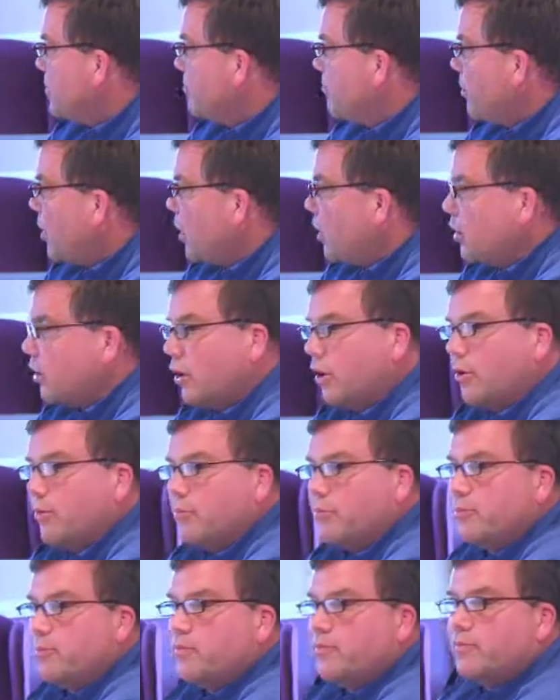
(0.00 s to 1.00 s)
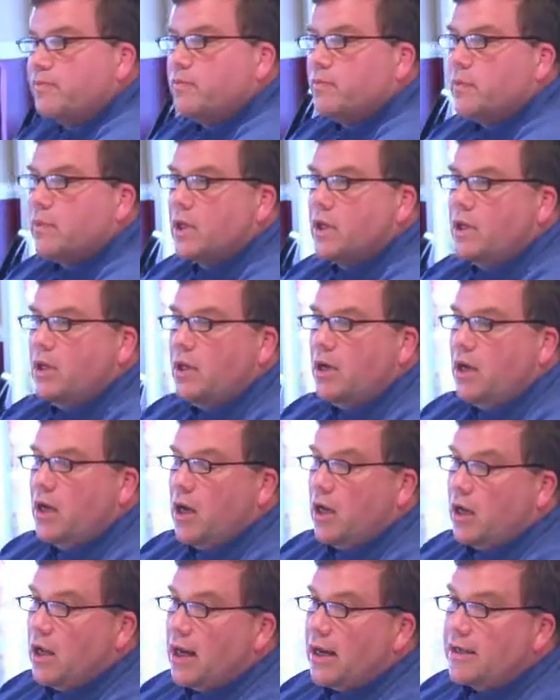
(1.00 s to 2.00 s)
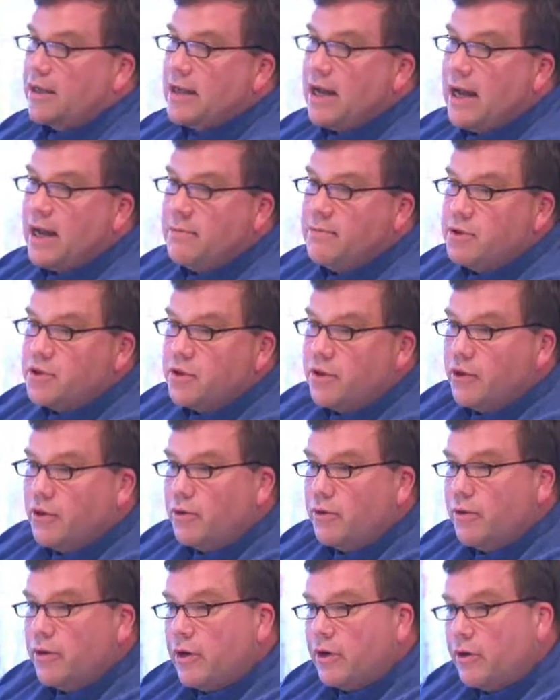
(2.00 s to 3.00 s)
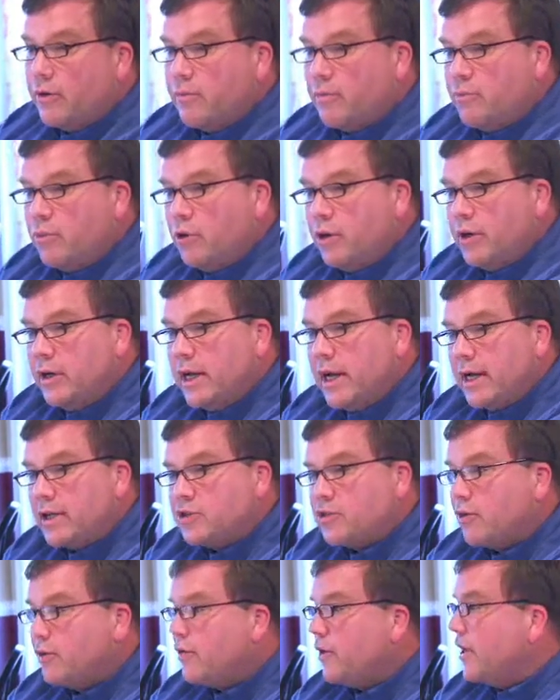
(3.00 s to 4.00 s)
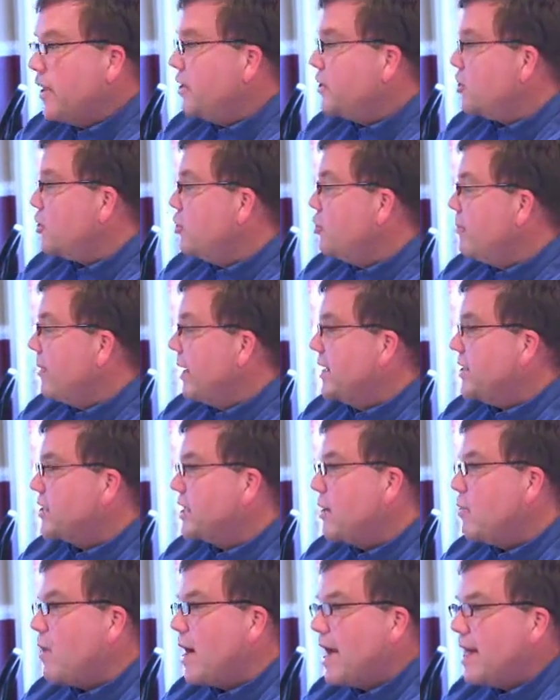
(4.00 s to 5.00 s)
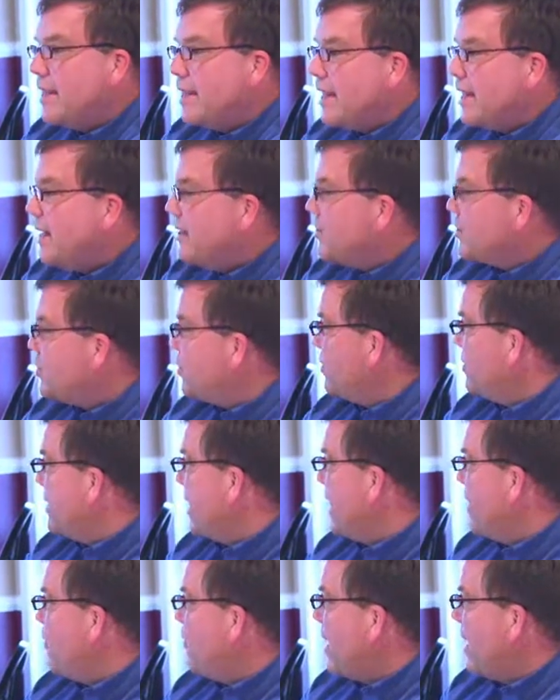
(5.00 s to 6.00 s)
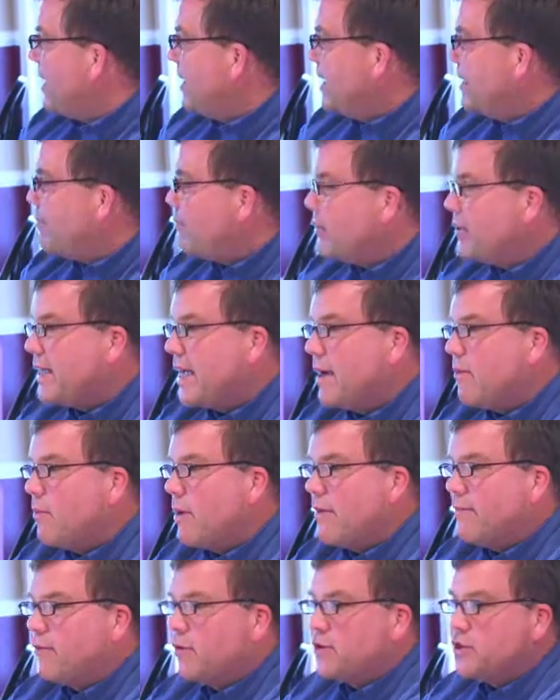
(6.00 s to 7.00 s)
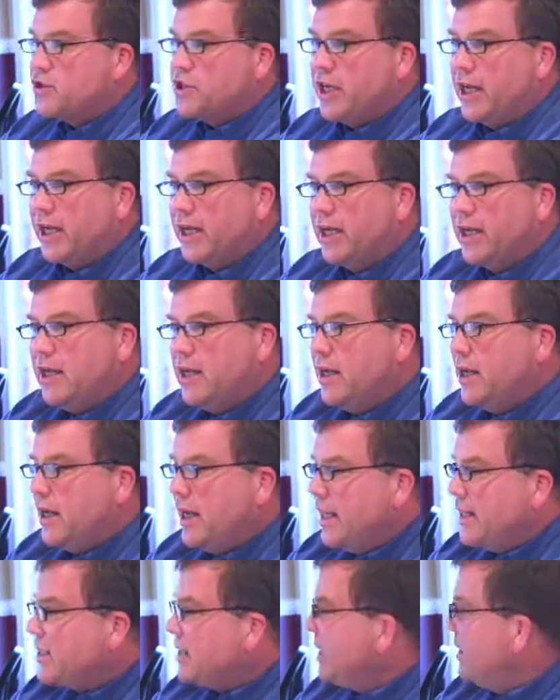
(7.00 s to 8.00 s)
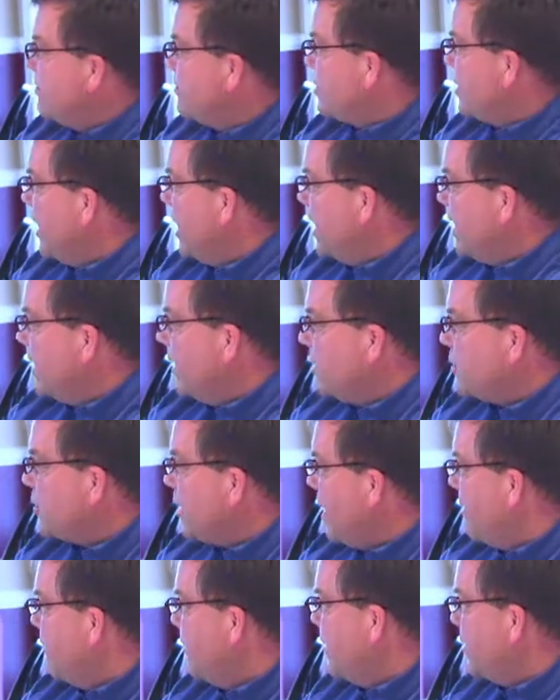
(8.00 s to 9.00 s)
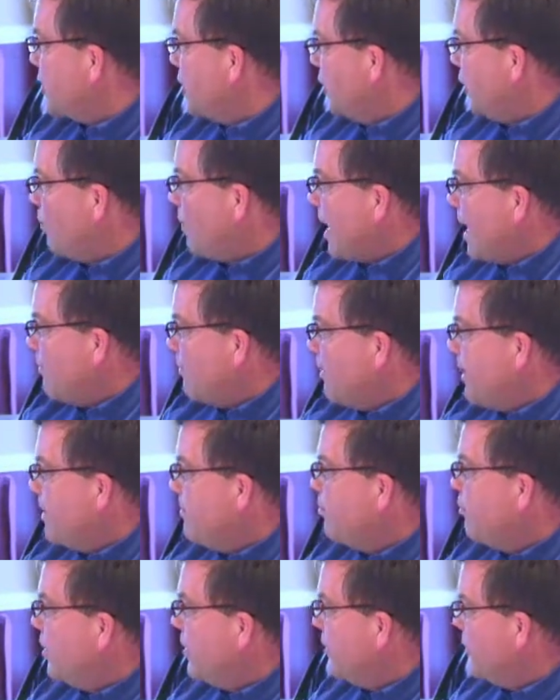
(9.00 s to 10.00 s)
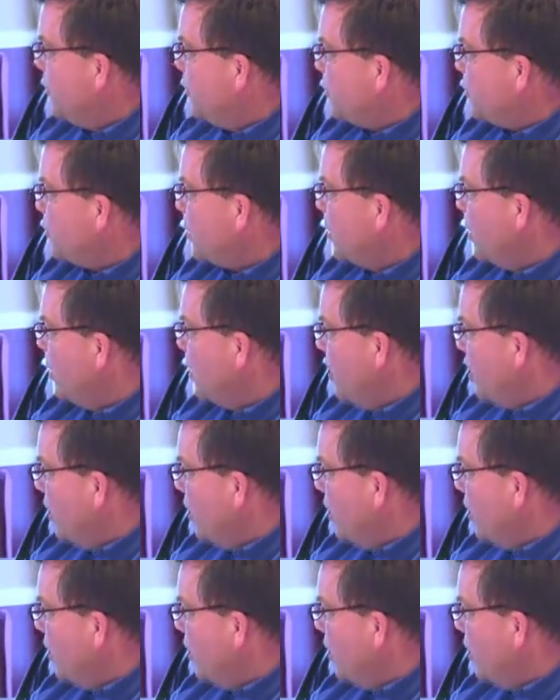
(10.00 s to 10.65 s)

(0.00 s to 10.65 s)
as a marker. A lot of times they're, they're putting extra things, and you might say, Why did they insert that? Why did they put that reference in? It seems like it's obvious. You know, why would they put those